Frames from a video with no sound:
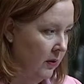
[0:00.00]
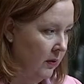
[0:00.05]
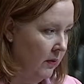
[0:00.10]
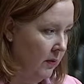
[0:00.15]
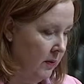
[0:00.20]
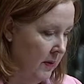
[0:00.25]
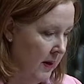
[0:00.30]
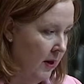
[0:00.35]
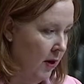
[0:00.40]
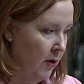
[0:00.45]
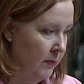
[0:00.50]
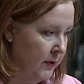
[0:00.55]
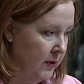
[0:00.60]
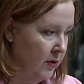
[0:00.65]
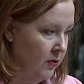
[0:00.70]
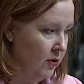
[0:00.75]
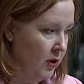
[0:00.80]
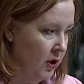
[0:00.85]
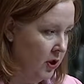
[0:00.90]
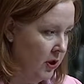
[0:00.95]
or
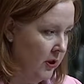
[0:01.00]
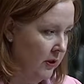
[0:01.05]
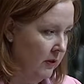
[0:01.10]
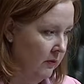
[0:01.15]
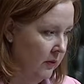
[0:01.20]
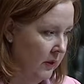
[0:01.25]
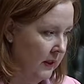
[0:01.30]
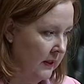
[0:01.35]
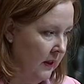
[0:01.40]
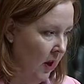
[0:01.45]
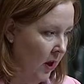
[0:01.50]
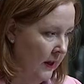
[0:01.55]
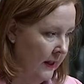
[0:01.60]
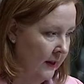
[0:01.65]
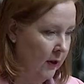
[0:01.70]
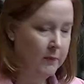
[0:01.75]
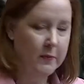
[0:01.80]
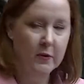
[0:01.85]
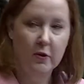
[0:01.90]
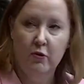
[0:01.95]
obstetrician, was the only
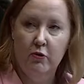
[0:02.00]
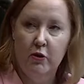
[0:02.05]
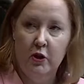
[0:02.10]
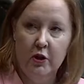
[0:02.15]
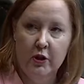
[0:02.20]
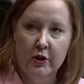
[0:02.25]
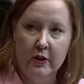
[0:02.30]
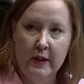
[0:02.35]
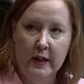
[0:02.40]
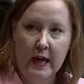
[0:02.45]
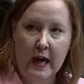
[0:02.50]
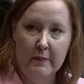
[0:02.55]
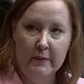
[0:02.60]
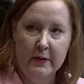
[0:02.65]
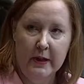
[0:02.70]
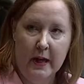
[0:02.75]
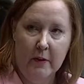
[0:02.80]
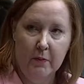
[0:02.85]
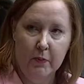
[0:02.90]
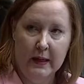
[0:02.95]
obstetrician in
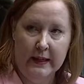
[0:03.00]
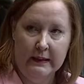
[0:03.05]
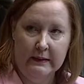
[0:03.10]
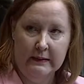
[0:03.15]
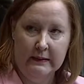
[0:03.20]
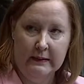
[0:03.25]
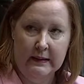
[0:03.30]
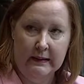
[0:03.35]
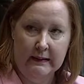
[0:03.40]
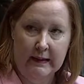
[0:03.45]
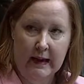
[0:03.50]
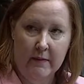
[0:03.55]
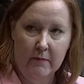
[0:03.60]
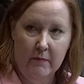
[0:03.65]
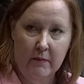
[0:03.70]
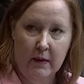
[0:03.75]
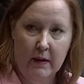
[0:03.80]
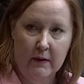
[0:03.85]
Armidale practising that